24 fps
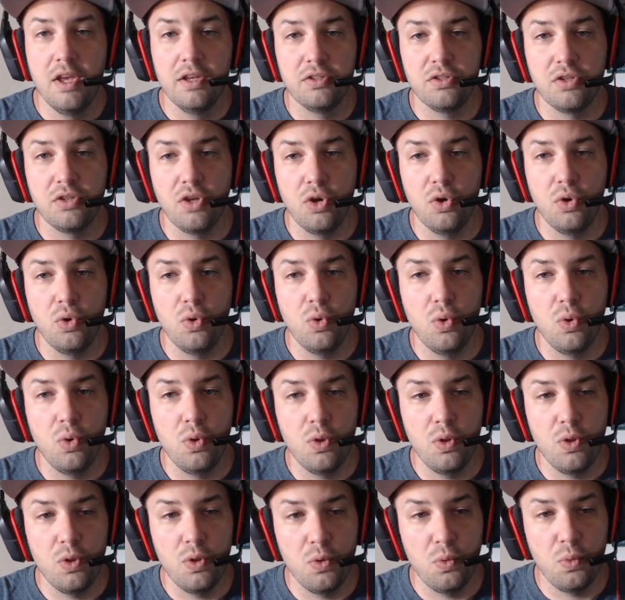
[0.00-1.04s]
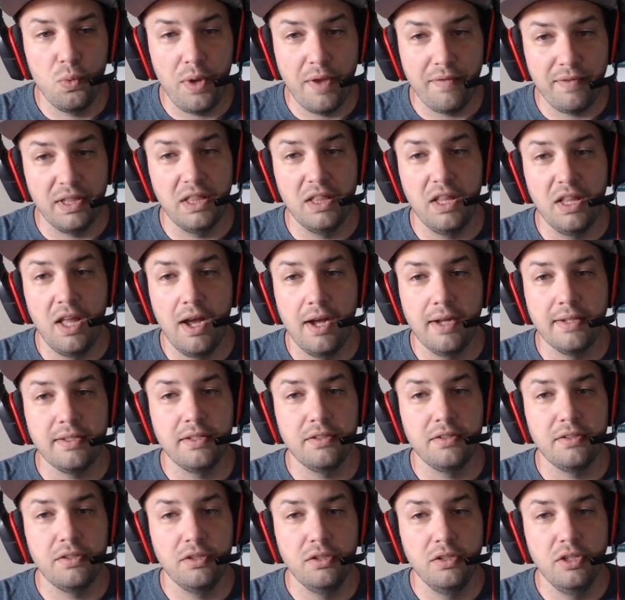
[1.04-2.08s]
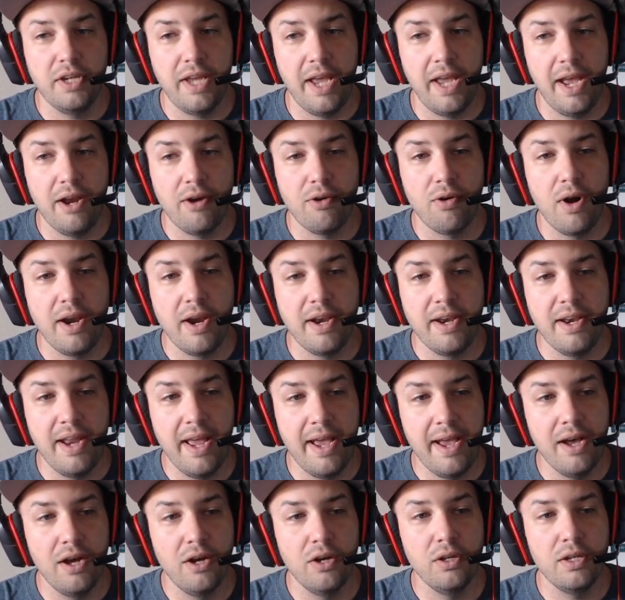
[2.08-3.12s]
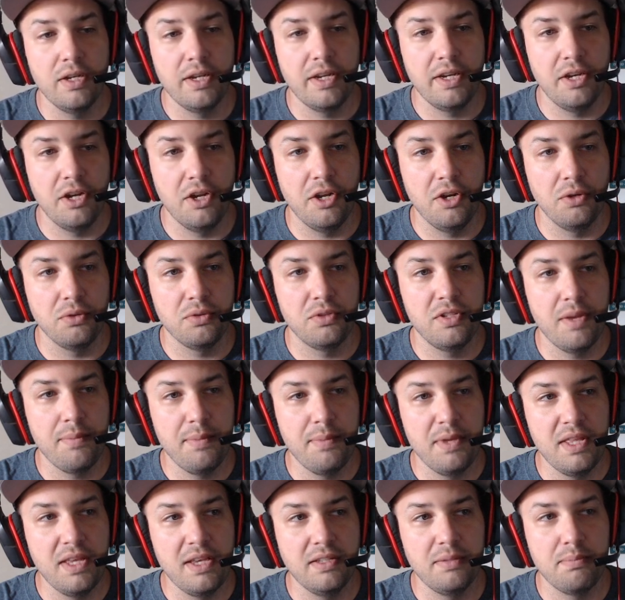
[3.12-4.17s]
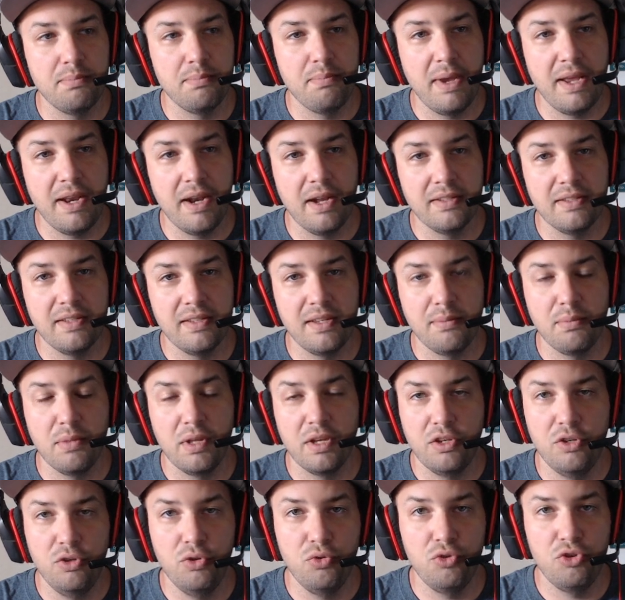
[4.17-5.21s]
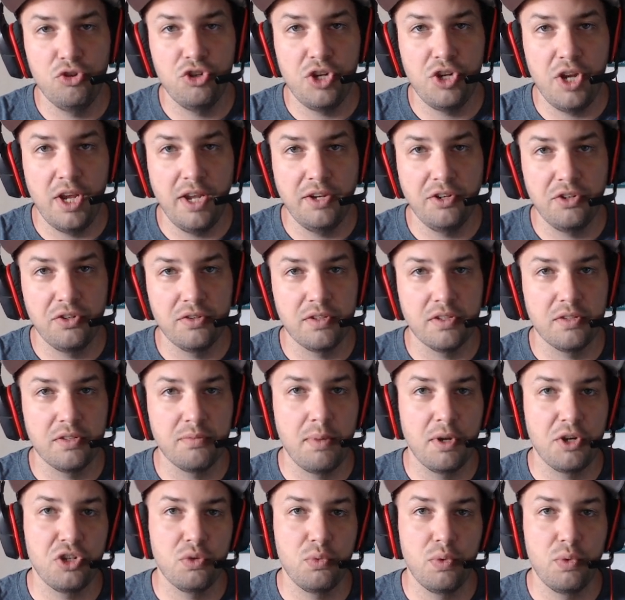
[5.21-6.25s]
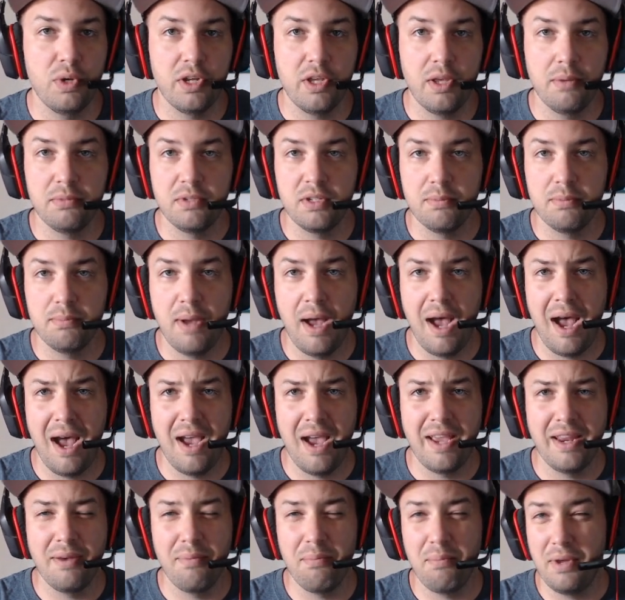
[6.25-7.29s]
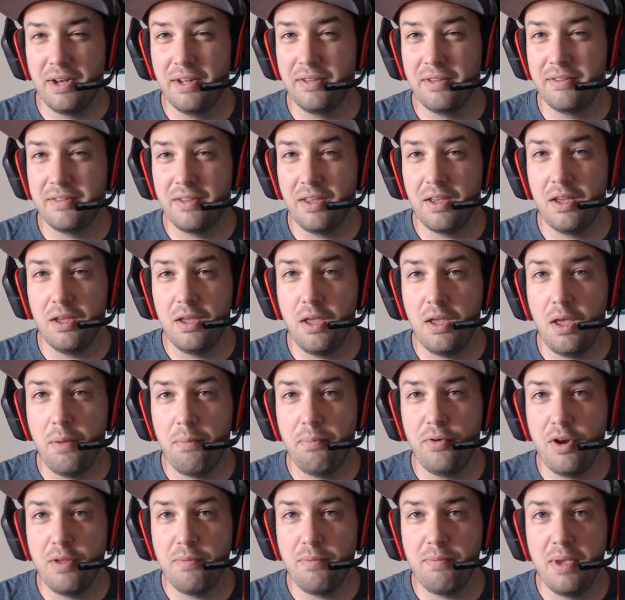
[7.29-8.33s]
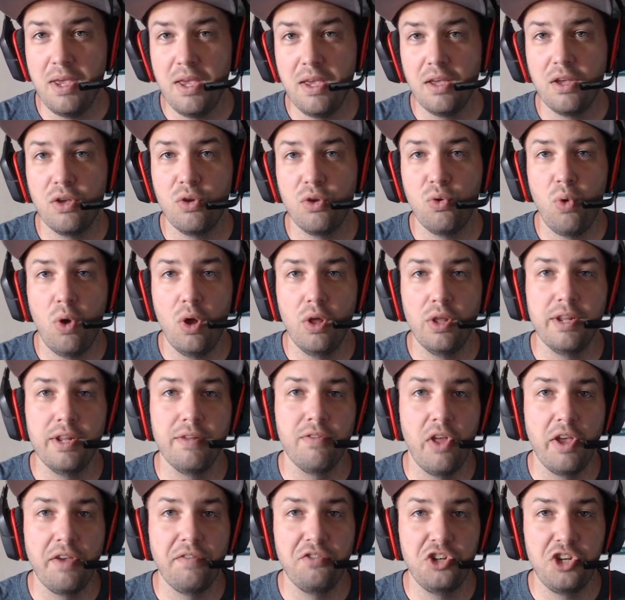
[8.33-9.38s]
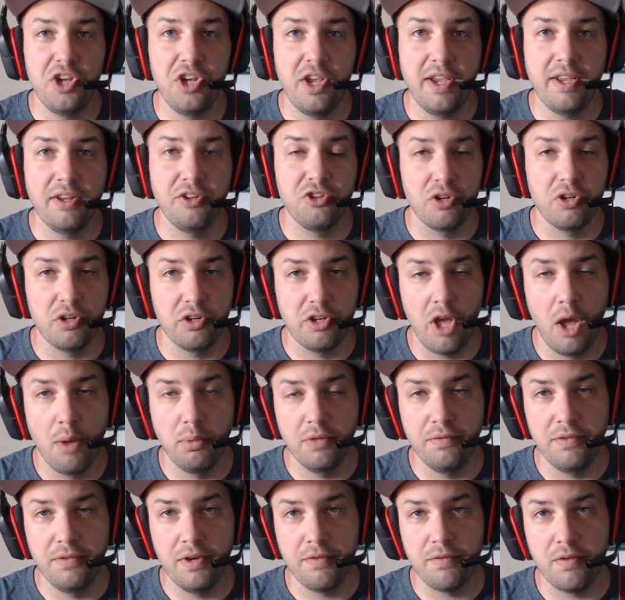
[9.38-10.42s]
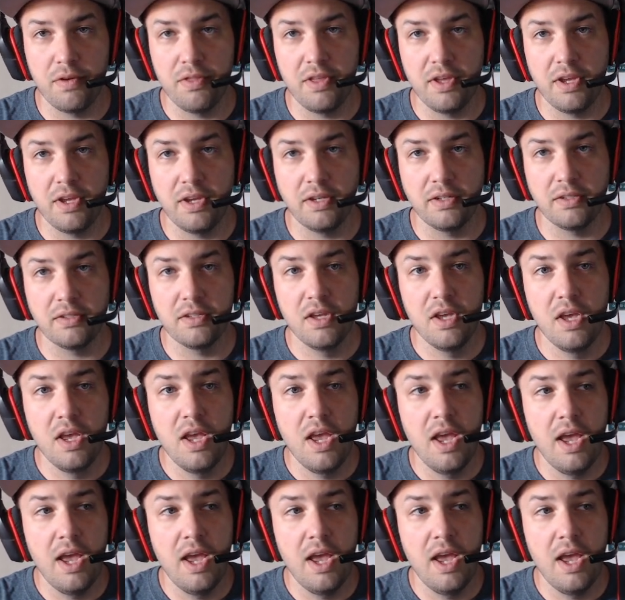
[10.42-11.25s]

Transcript: So we have a lot to look at right now. You know, some of these may not seem like huge changes, especially when it comes to Pine, but it's a pretty big quality of life change on a couple of different things.